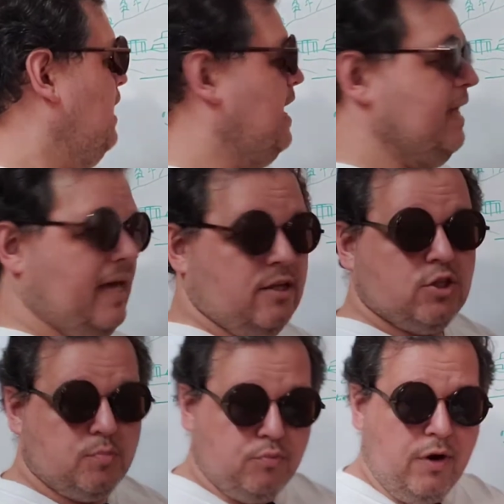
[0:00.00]
and kind of
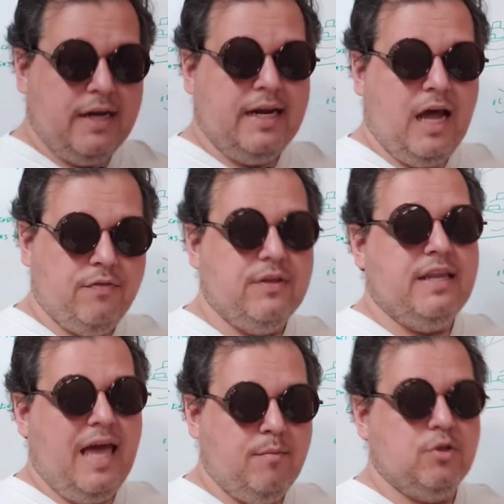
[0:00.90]
spreading out the
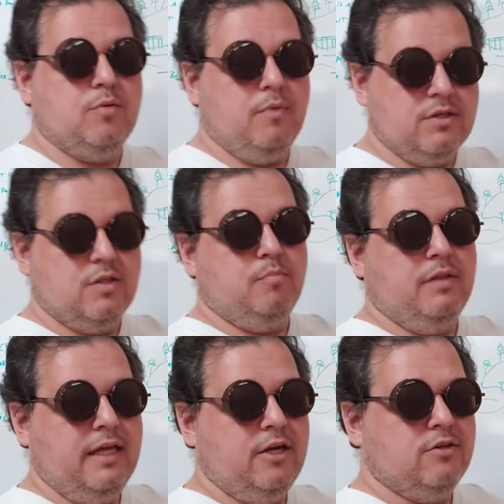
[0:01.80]
damage amongst the
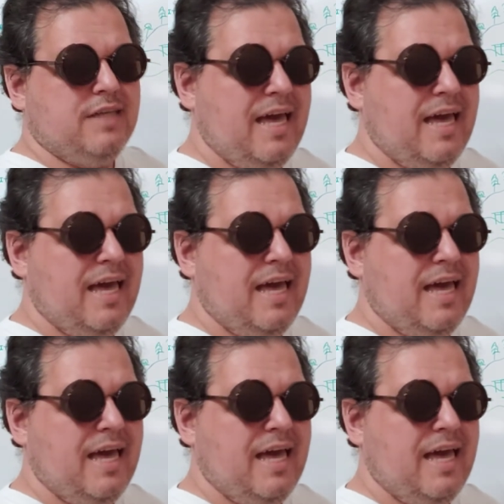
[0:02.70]
players,